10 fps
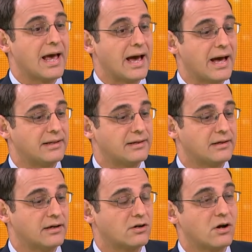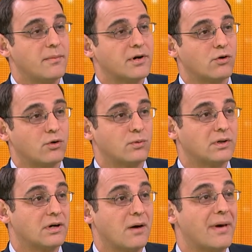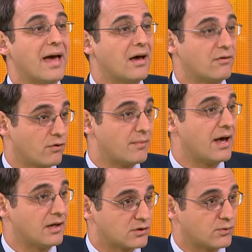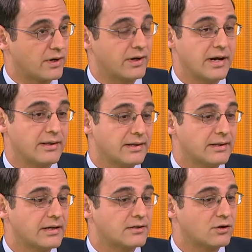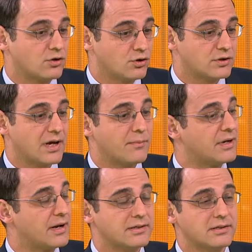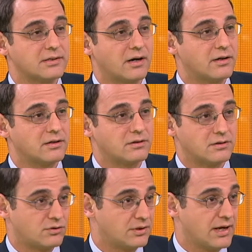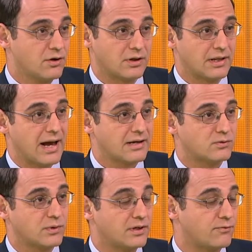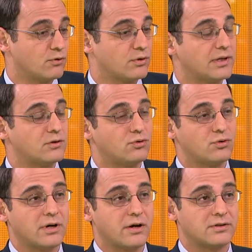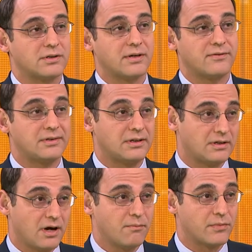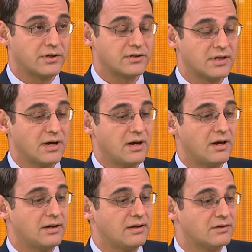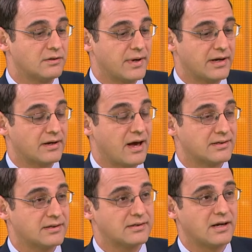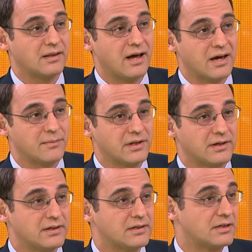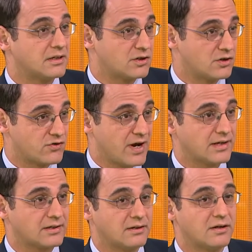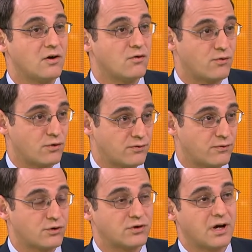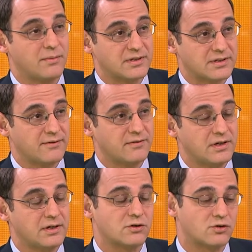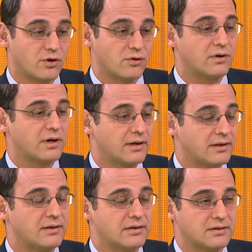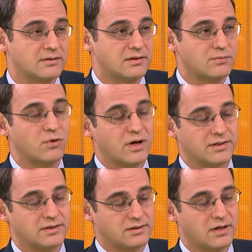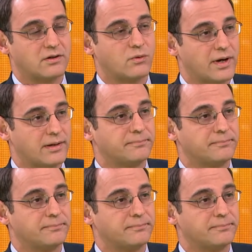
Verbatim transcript: And the economic growth will come from elsewhere. And I think that's a good sign, but it hasn't started today or last week. If you look at the 2017 numbers, interbank assets and liabilities contracted for the first time in seven years. So uh, this, this process is underway.